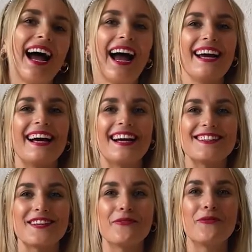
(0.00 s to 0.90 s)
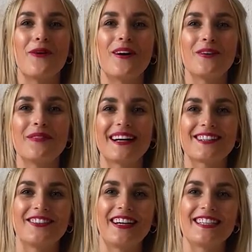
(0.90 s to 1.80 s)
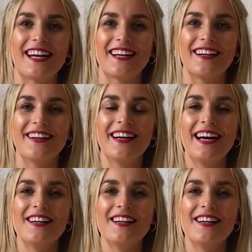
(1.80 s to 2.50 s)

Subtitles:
Hi guys, and welcome back to my channel.